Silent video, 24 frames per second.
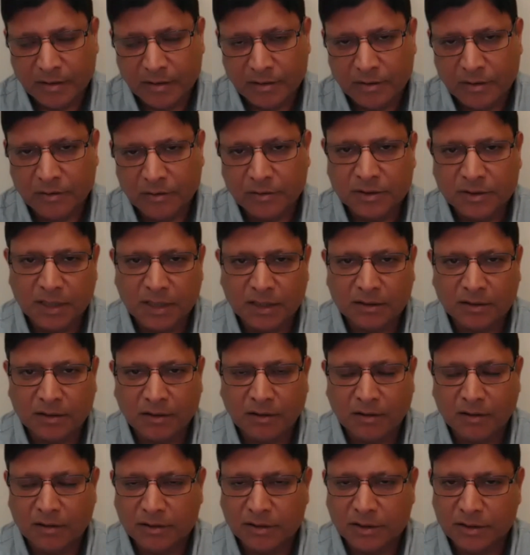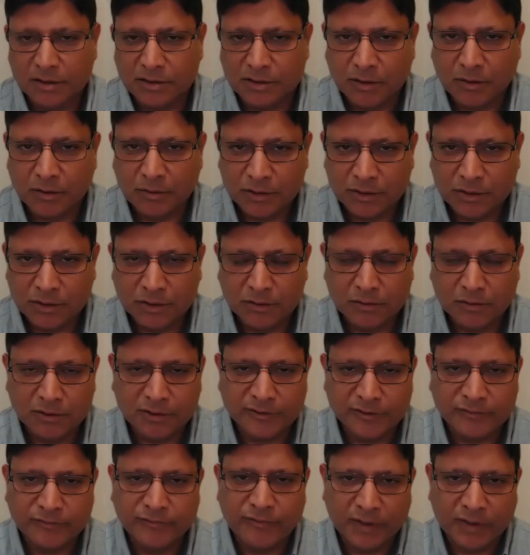Those technologies, those tools
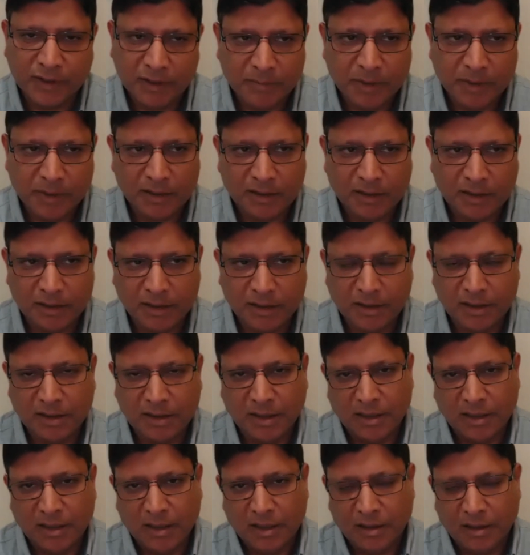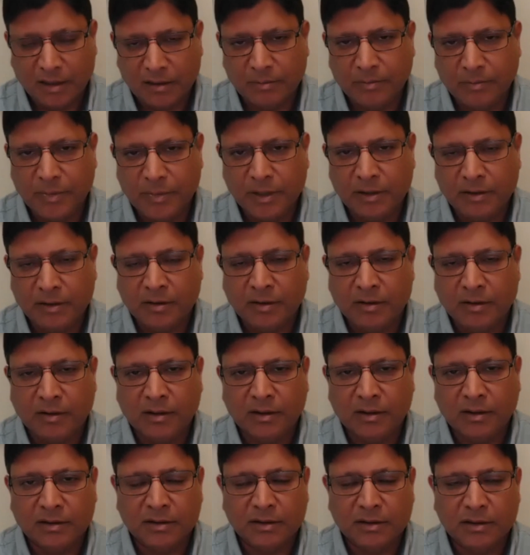fundamentally are built
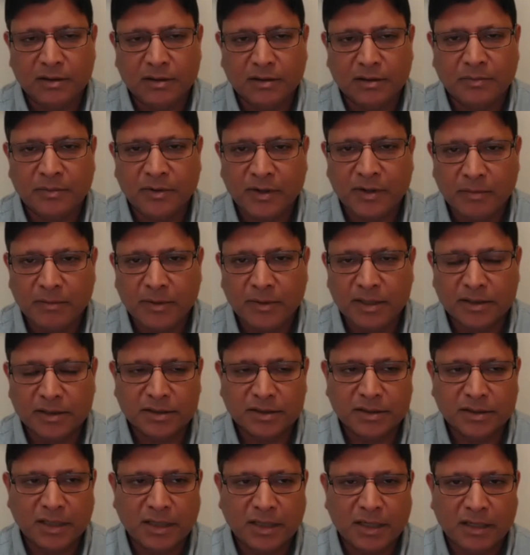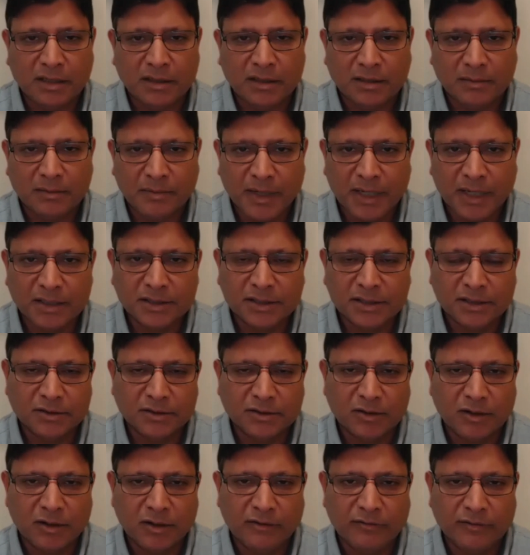on the premise and the basis
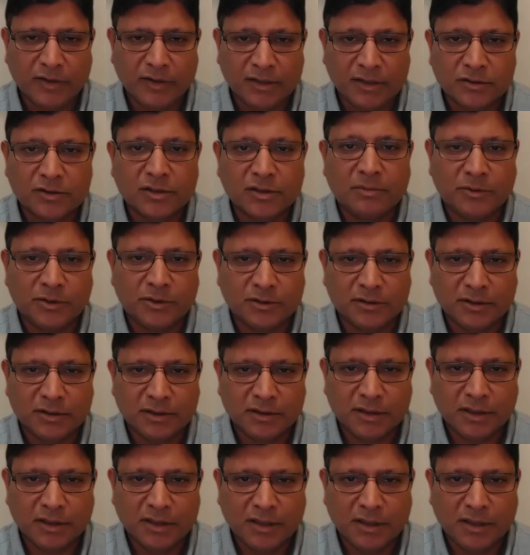of consumption,